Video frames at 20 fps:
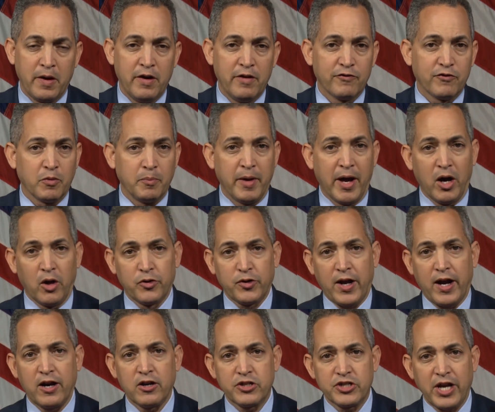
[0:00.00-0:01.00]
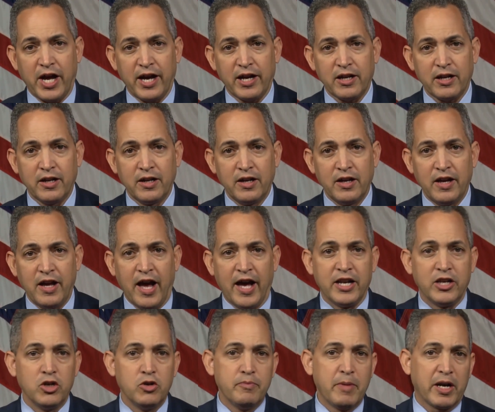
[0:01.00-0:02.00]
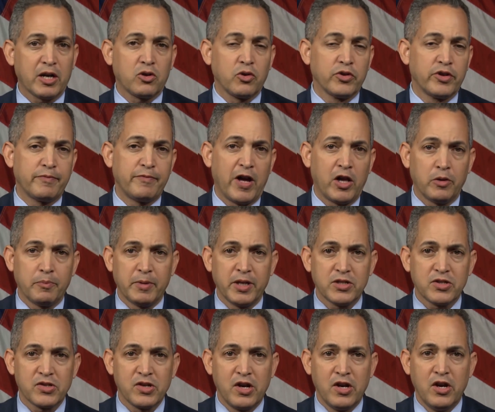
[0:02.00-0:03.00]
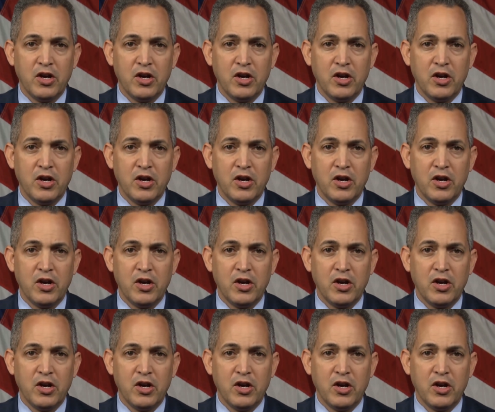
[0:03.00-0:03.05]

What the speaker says: from healthcare tech and new medical developments